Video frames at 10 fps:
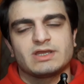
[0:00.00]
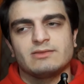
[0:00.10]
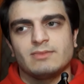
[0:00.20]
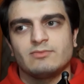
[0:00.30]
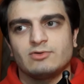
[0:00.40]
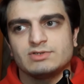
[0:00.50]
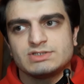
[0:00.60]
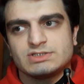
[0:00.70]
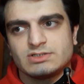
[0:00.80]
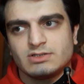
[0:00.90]
and
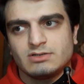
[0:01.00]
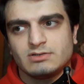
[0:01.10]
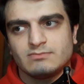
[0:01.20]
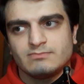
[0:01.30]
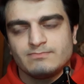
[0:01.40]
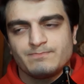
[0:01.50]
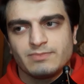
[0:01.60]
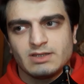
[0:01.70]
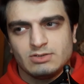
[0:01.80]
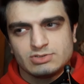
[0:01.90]
memories
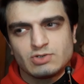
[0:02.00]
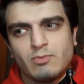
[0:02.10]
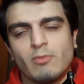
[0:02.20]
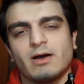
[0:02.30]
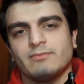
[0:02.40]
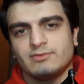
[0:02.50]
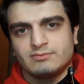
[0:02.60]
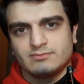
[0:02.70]
also pop up.